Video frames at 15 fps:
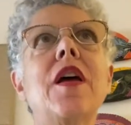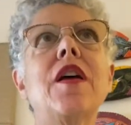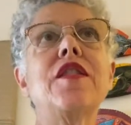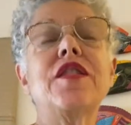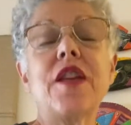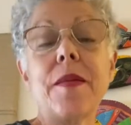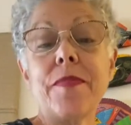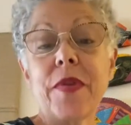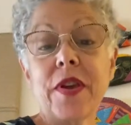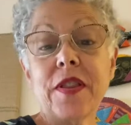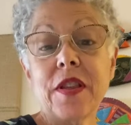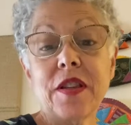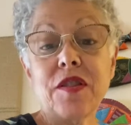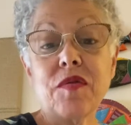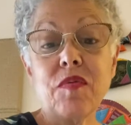Something
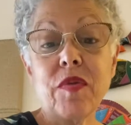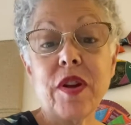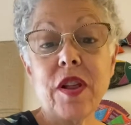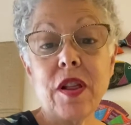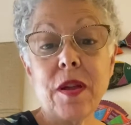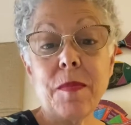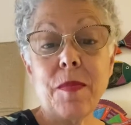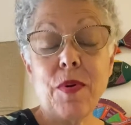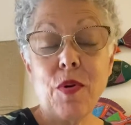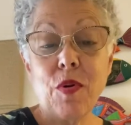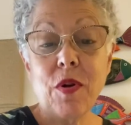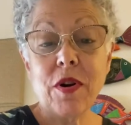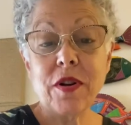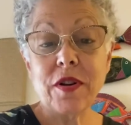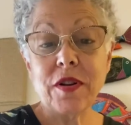that's real
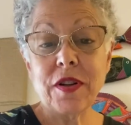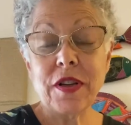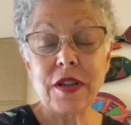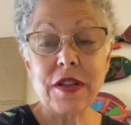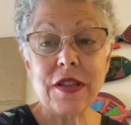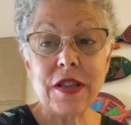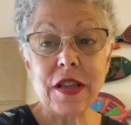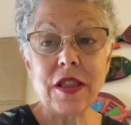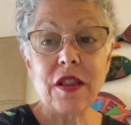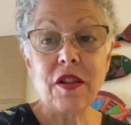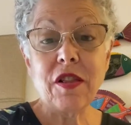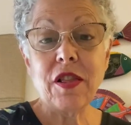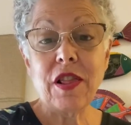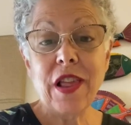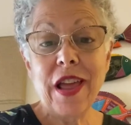important is that the
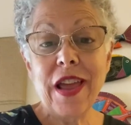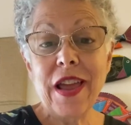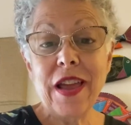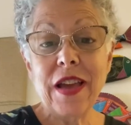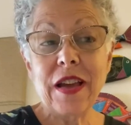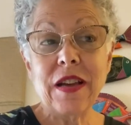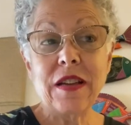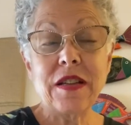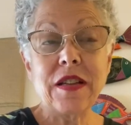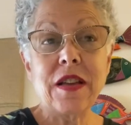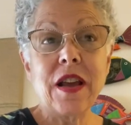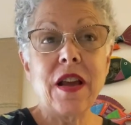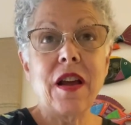legs,